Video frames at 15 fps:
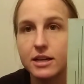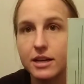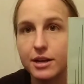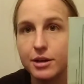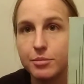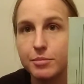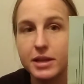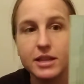
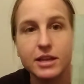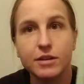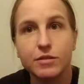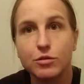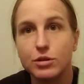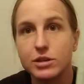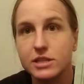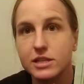And then, of
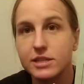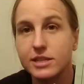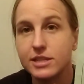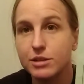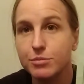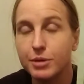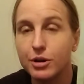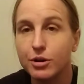course, since it's
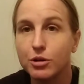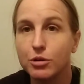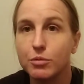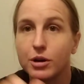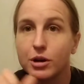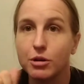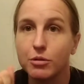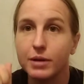The Miracle
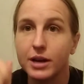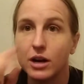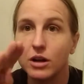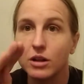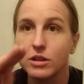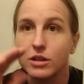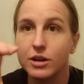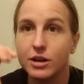Worker, we
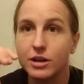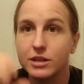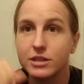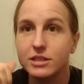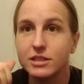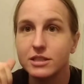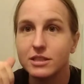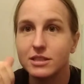all
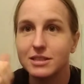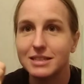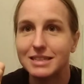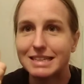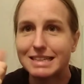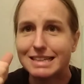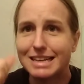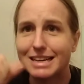learned,
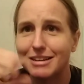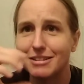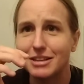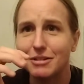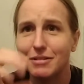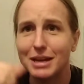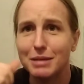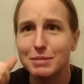I only
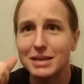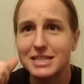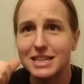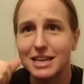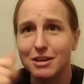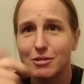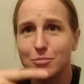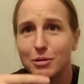know
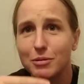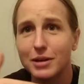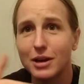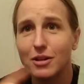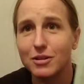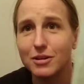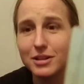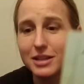ABC, but we
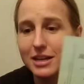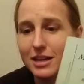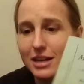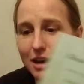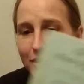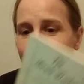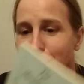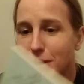all learned the
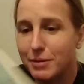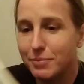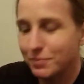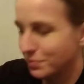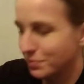alphabet.